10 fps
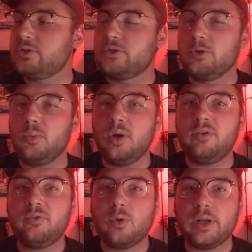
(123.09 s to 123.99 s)
Zoom
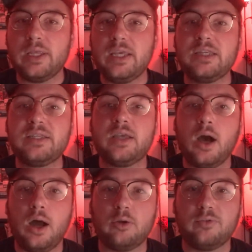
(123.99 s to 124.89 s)
140 ED
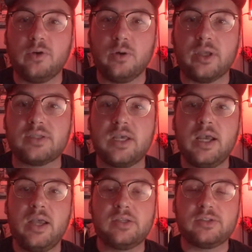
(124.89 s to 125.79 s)

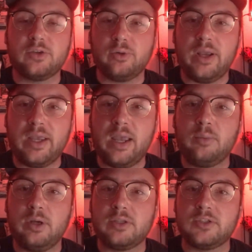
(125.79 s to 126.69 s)
autofocus. This is a great
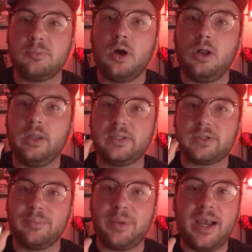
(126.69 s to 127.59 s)
camera. It's small, it's
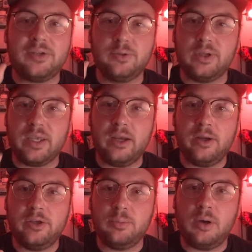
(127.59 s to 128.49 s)
compact, you can carry
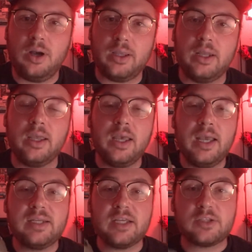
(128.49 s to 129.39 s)
it in your pocket.
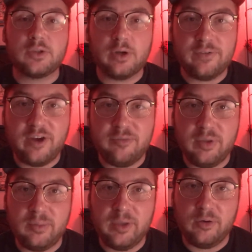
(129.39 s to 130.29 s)
It takes
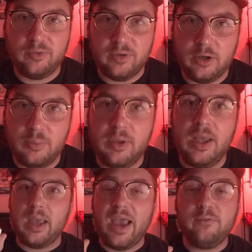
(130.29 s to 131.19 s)
35mm film.
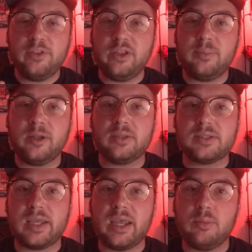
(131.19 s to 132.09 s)
Everything about this
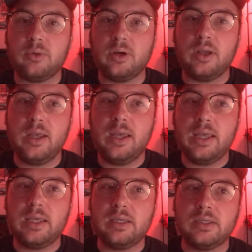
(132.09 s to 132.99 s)
camera
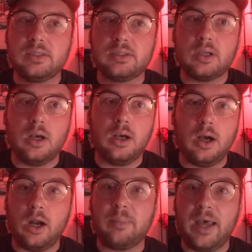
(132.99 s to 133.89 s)
is
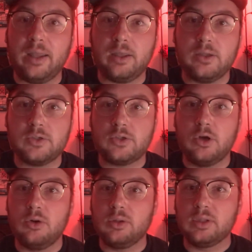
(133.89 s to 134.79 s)
automatic. So
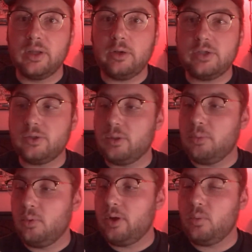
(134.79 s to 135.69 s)
literally to the
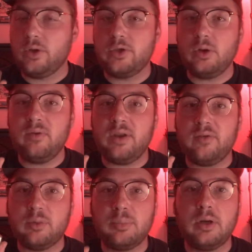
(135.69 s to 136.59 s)
point where you don't even
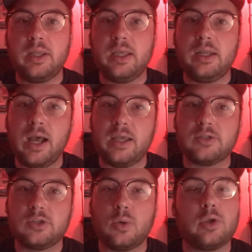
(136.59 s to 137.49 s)
have to put in
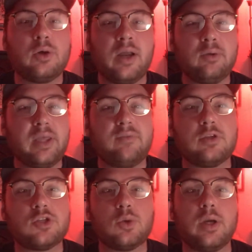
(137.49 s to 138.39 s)
ISO, or you don't really have the
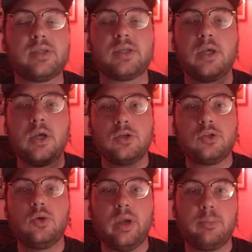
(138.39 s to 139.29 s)
choice
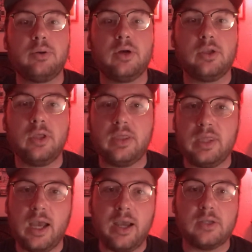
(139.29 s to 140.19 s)
to input
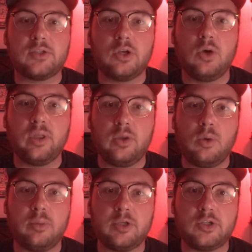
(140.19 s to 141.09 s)
the ISO that you
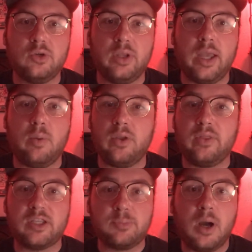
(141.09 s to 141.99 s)
want to be shooting at, whether
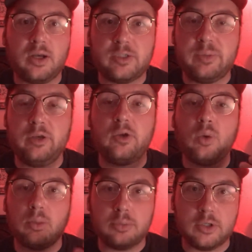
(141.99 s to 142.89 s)
that's box speed or you
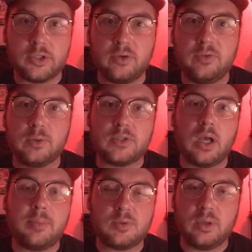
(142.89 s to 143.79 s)
want to push it a few
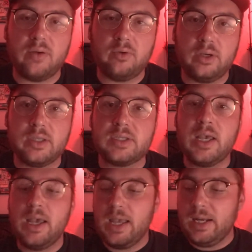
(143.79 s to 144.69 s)
stops, whatever it is
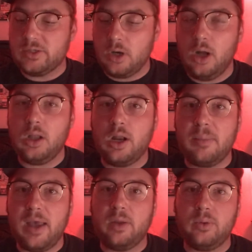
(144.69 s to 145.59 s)
all
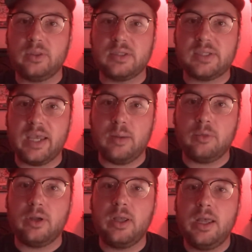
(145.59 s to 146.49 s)
automatic with this
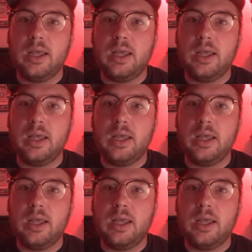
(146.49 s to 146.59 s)
camera.